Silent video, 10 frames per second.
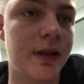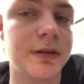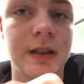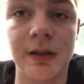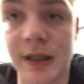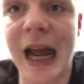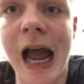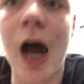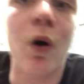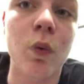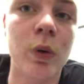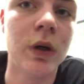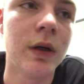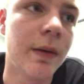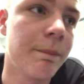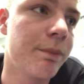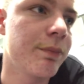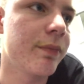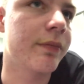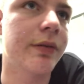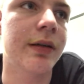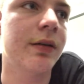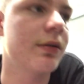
that's like now. But,